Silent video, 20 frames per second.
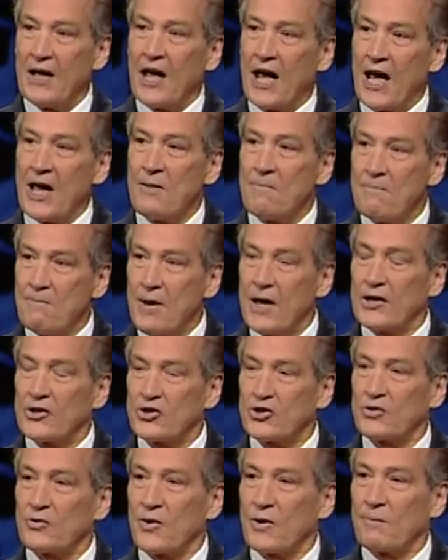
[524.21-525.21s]
A
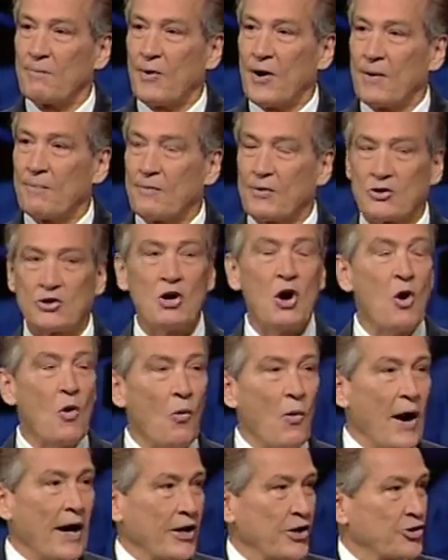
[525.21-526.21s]
ministering purpose.
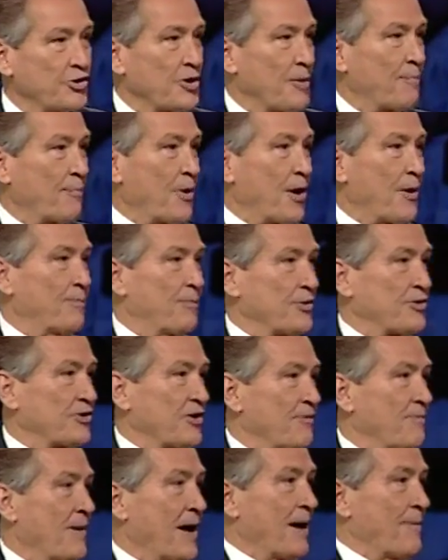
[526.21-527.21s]
What is the purpose
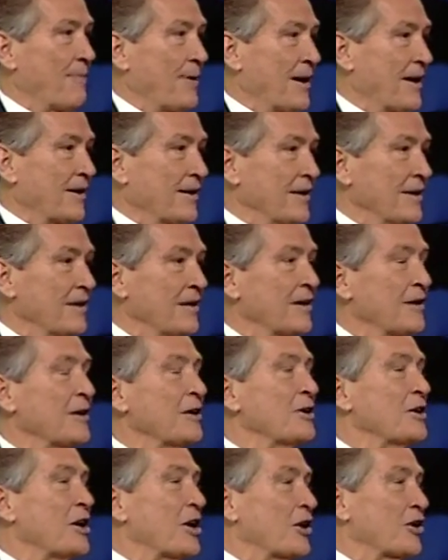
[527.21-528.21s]
of my body?
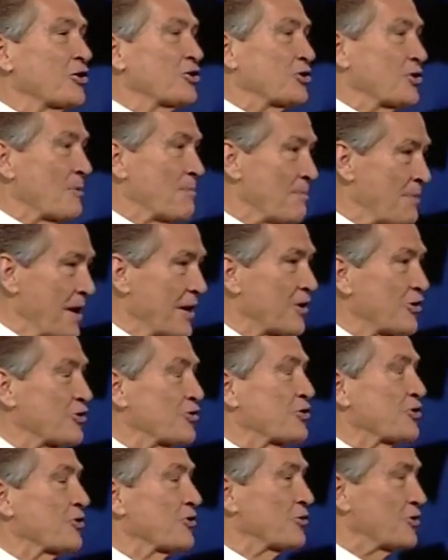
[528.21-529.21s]
It is to
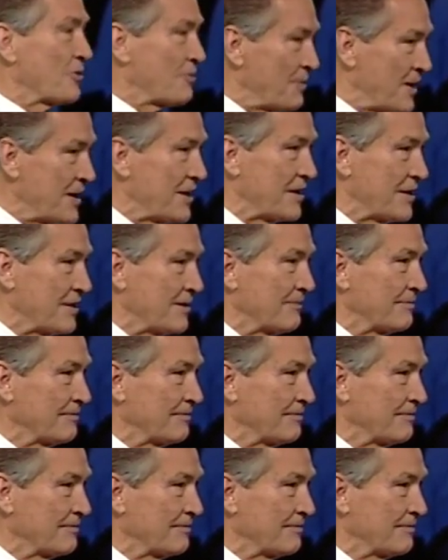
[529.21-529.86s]
minister to me.